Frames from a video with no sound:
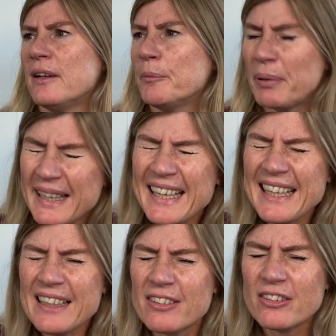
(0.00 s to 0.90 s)

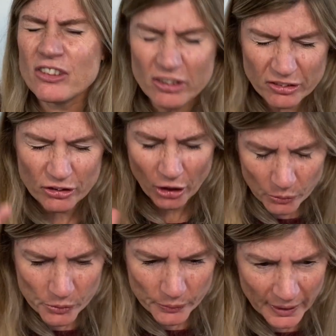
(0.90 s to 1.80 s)
Please, just
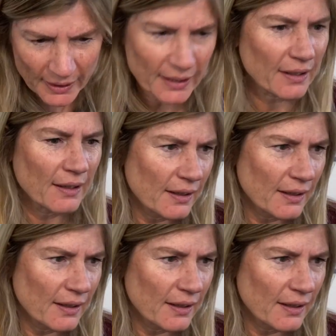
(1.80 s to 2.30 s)
go away.